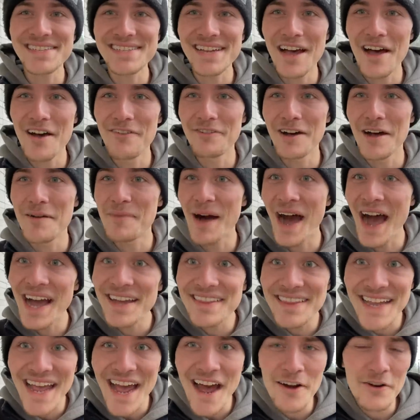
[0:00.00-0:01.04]
of
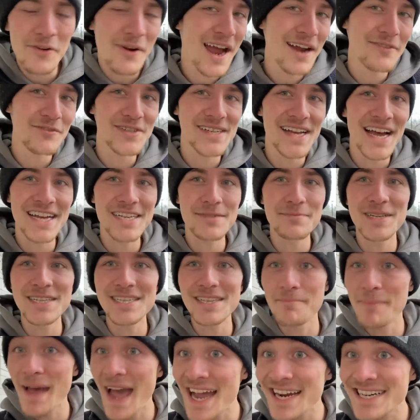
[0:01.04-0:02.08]
behind-the-counter
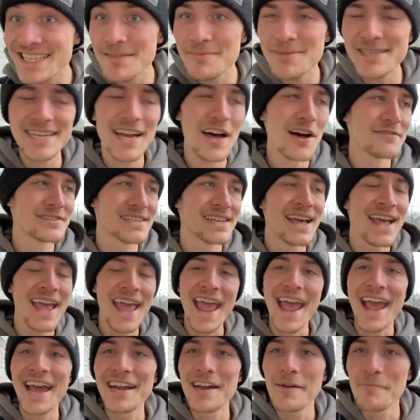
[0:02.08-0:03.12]
advertisements, the packs themselves,
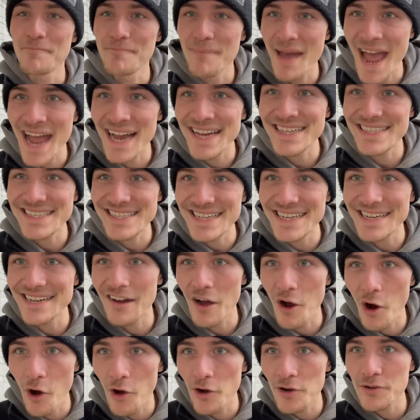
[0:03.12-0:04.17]
and
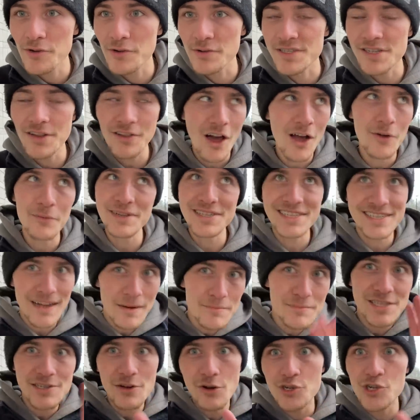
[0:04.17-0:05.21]
magazine articles, along with
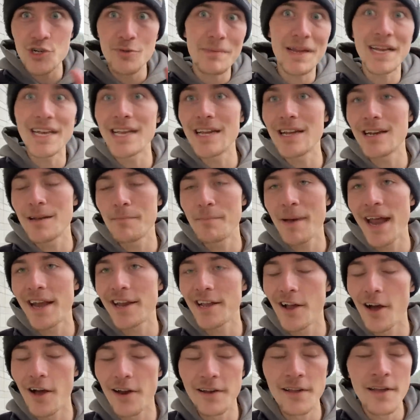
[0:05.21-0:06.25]
some social media,
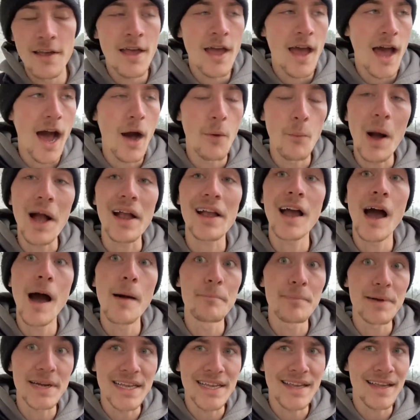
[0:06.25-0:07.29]
depending on what
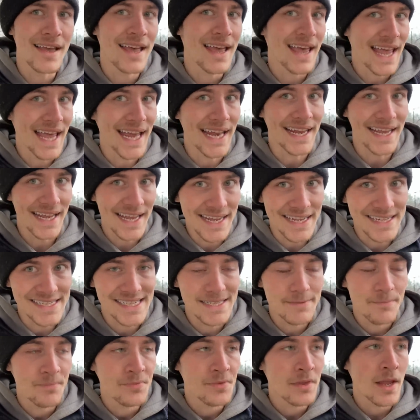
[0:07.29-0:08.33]
company it is.